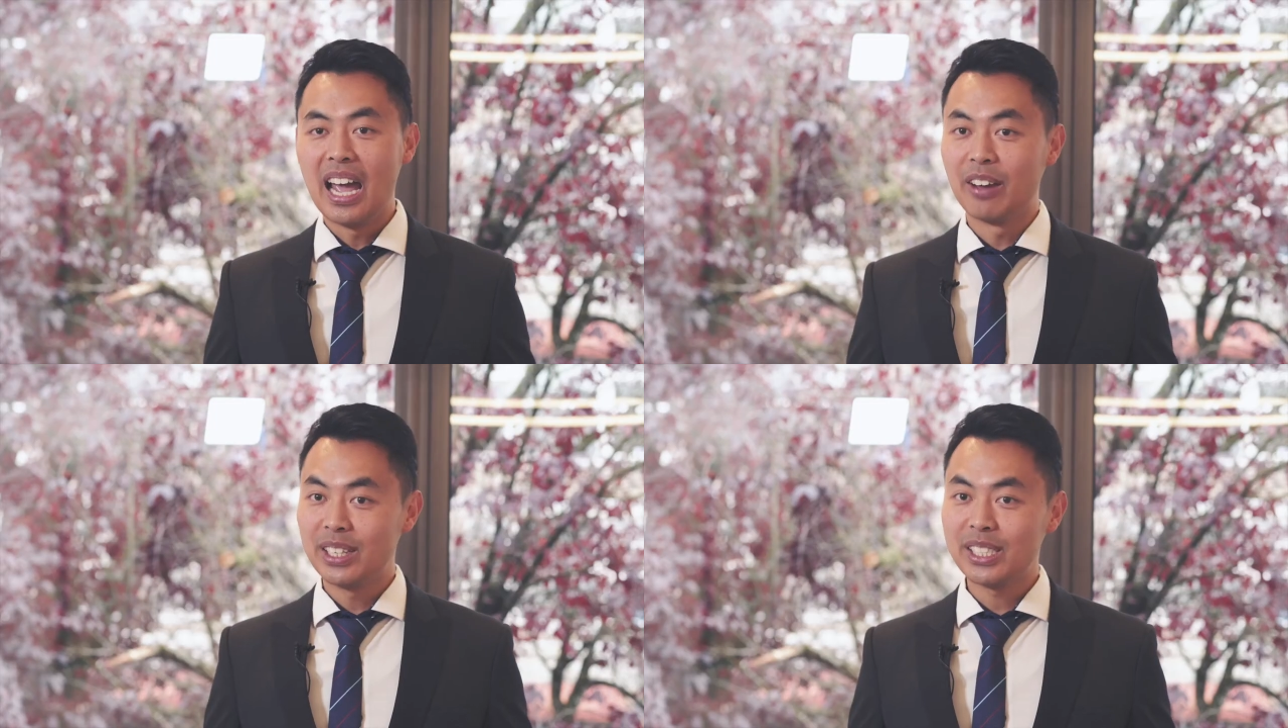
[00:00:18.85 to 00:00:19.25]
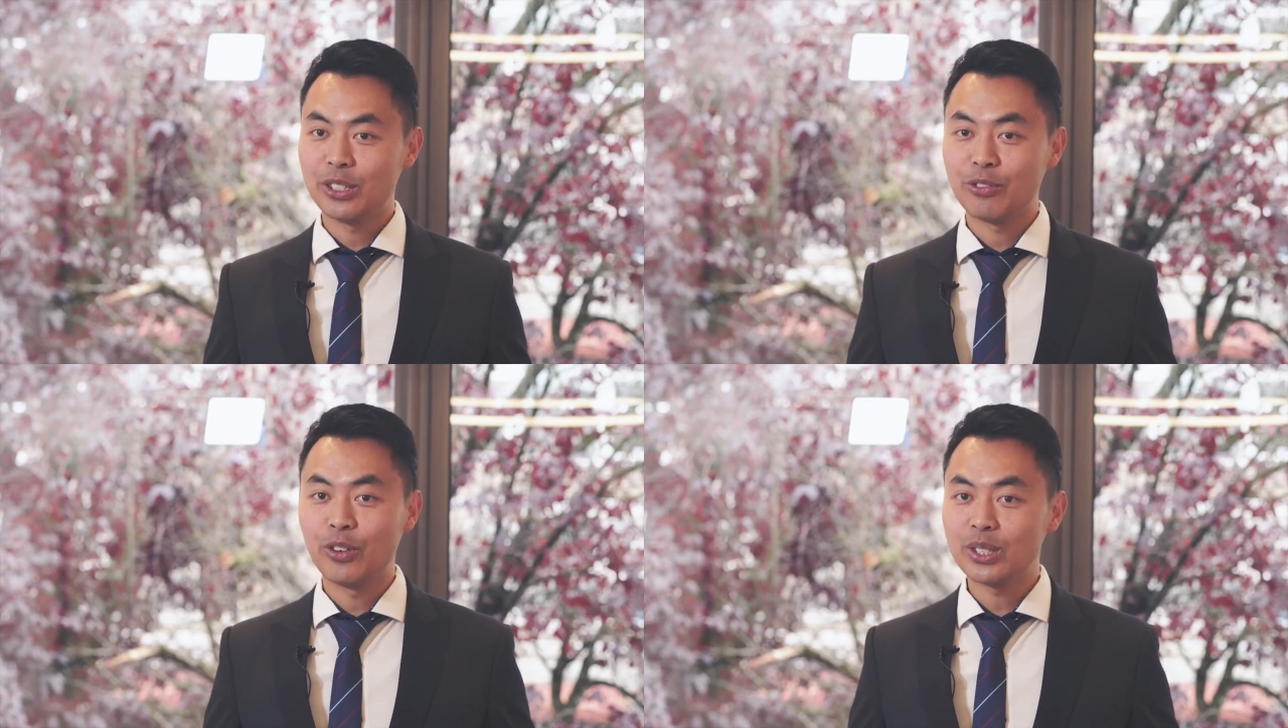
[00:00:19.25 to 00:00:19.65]
If this is
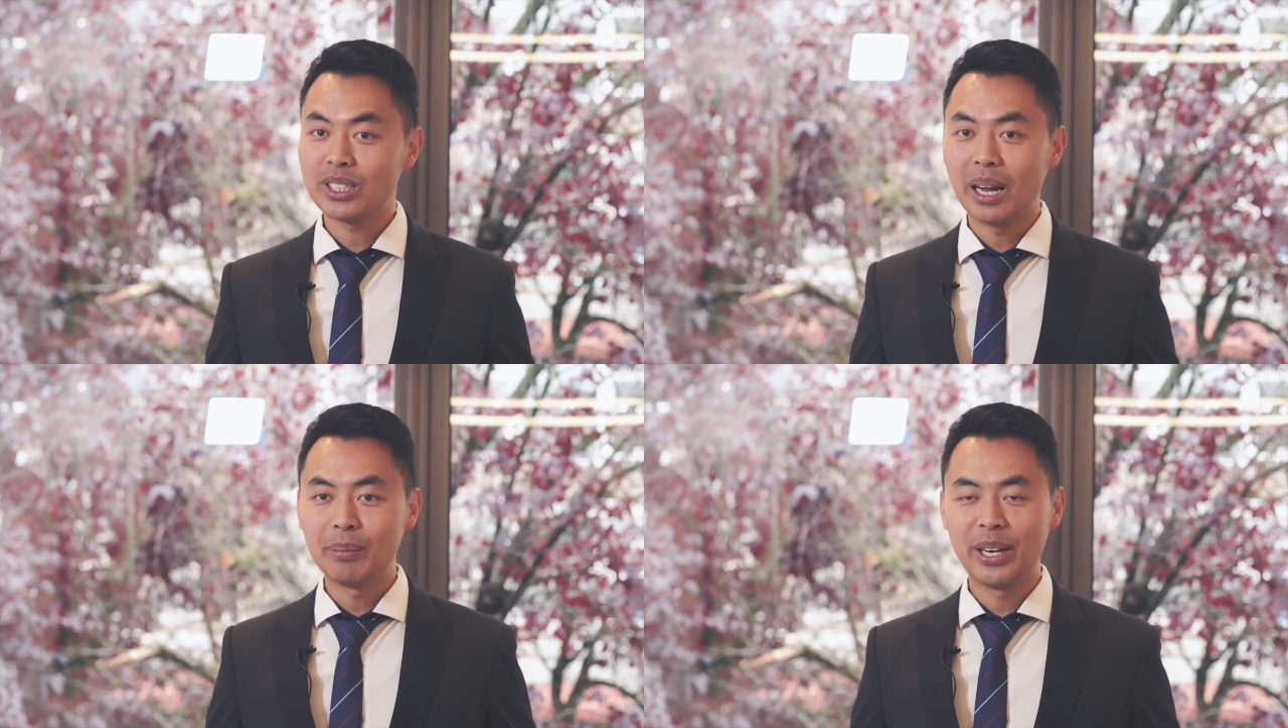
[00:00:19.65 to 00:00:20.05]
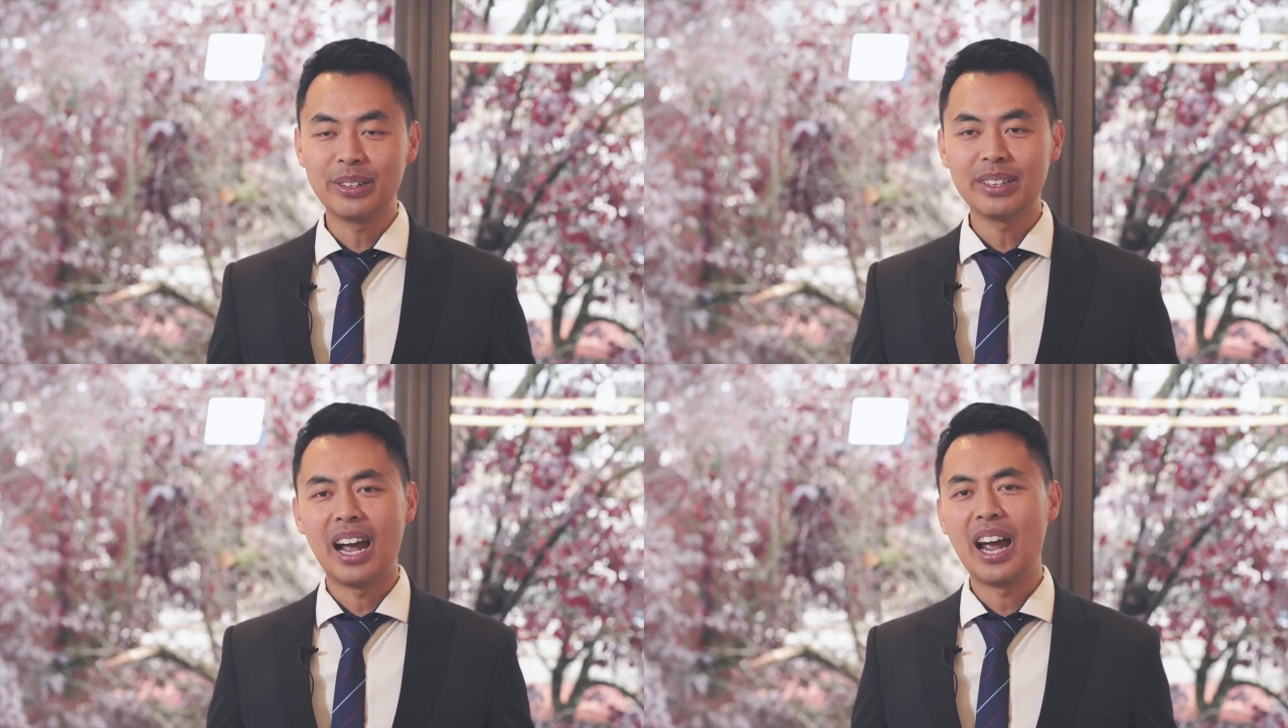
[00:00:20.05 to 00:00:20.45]
your first time
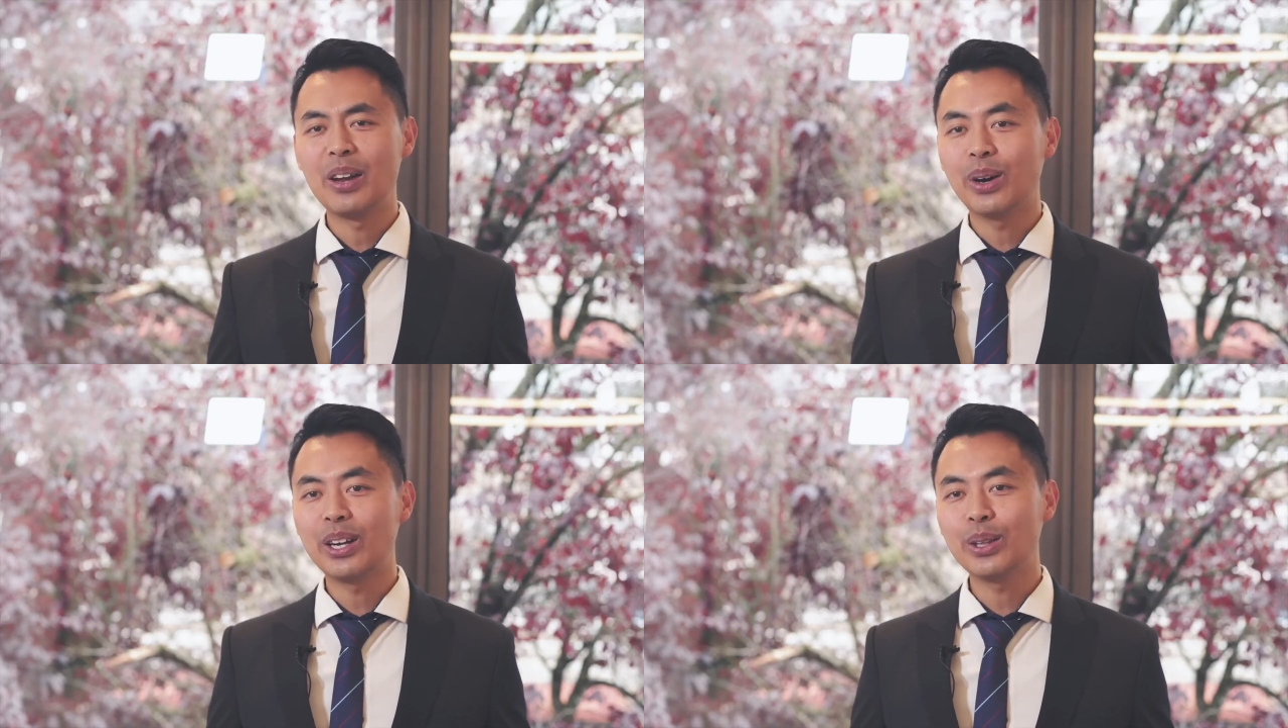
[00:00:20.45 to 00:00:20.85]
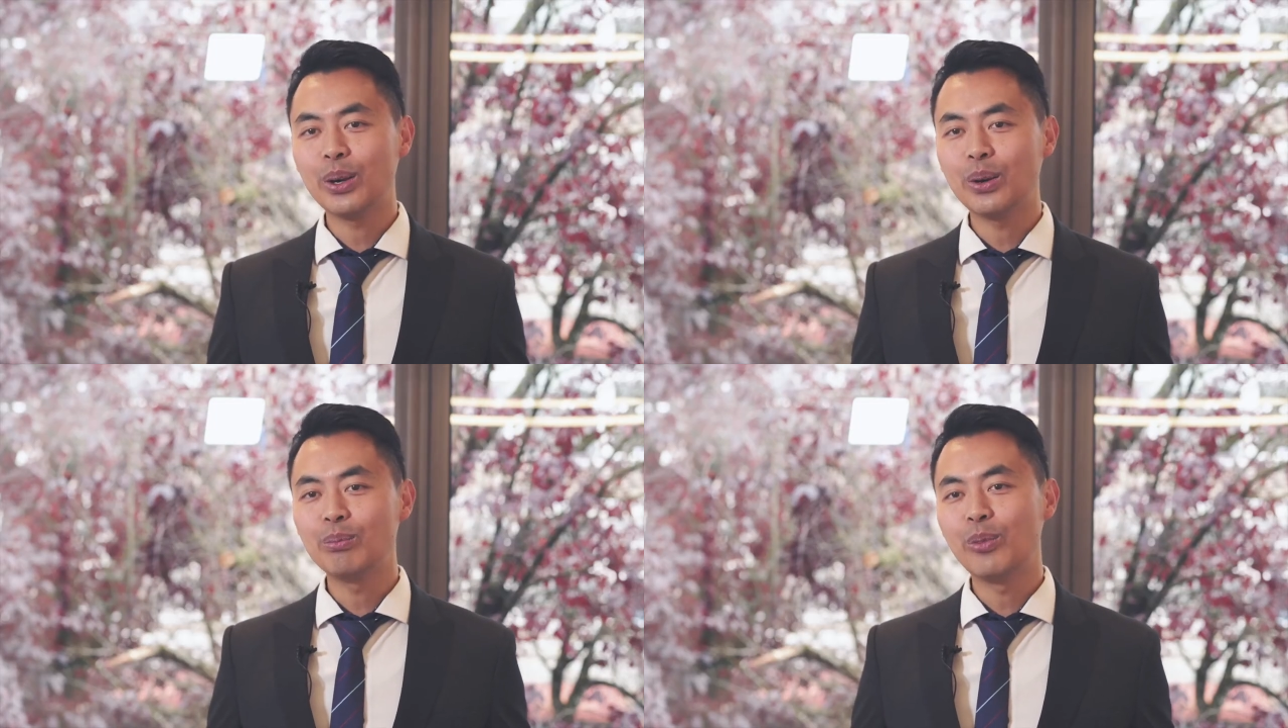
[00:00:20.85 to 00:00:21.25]
here and you wanna
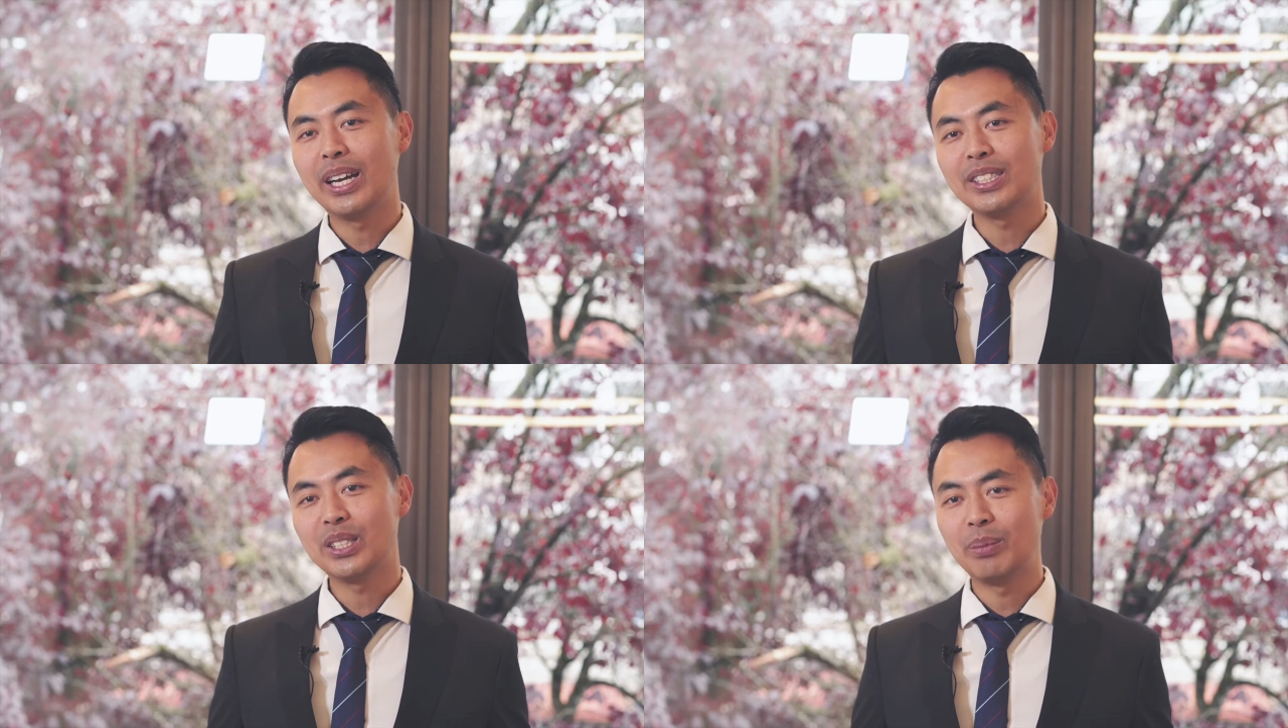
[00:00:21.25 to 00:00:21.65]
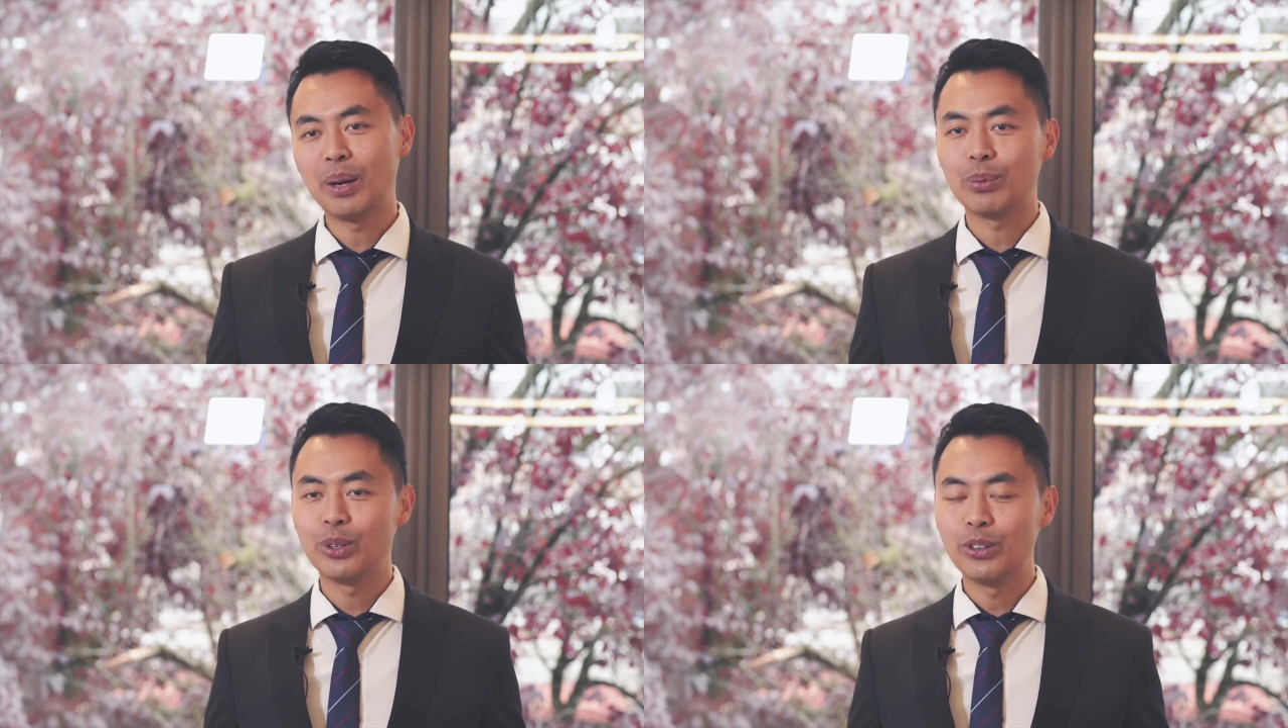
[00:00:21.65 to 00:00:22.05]
learn ways to be
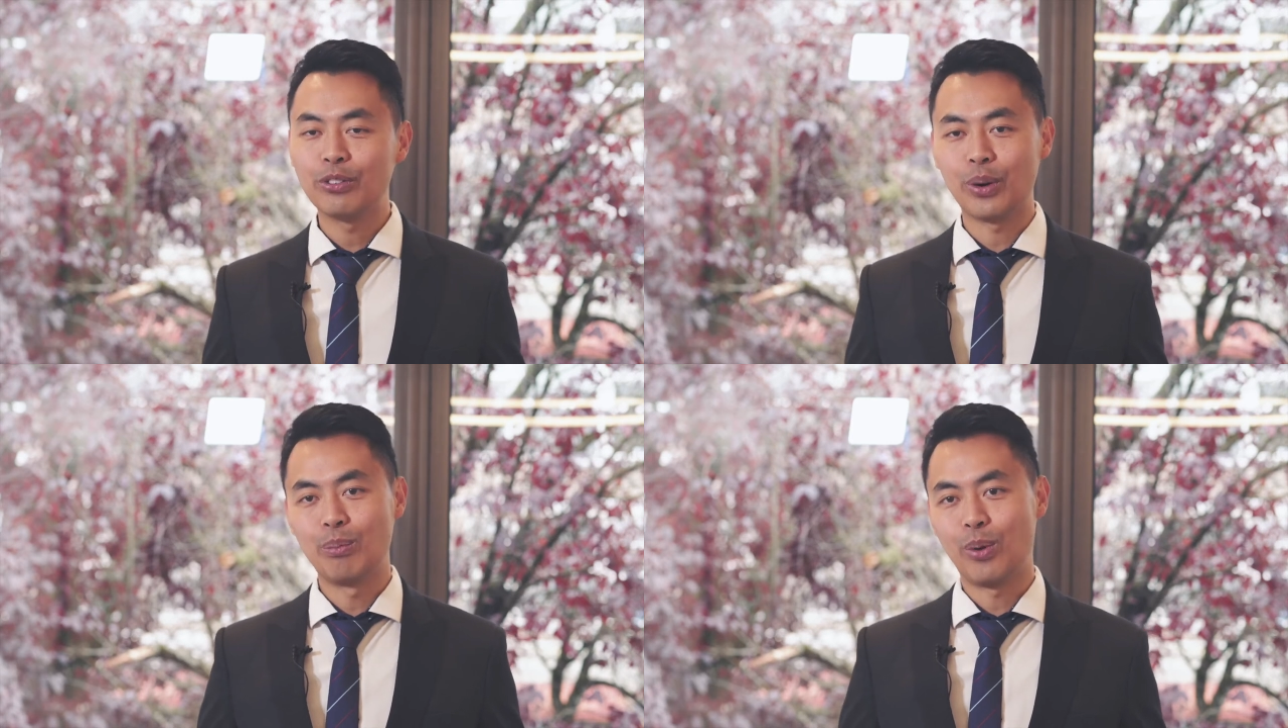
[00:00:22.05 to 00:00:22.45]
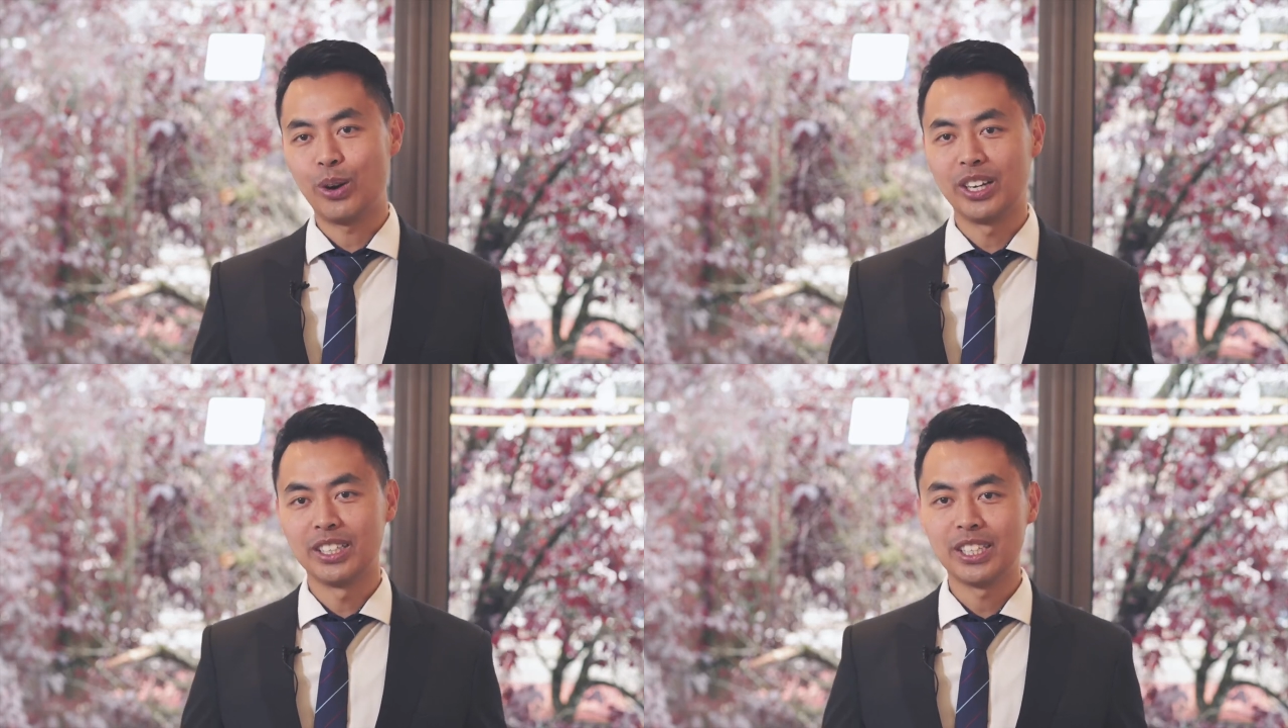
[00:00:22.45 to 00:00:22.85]
approved for a
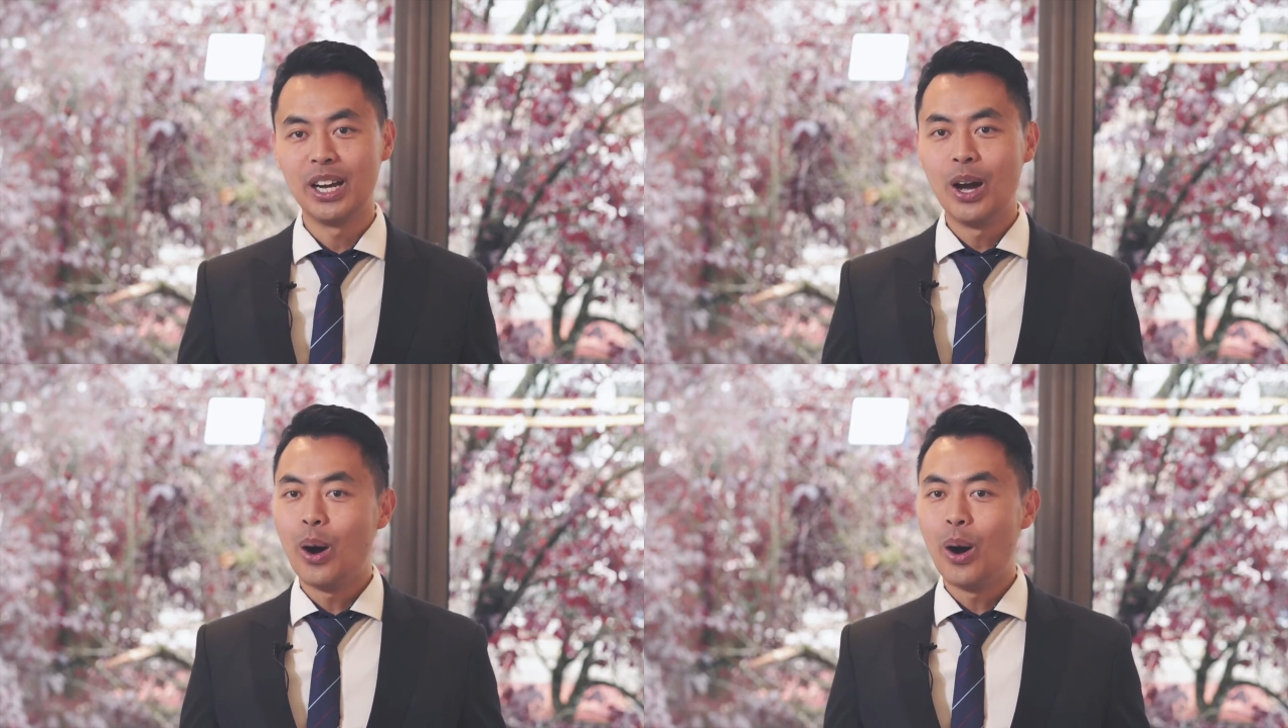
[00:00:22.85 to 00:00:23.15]
mortgage,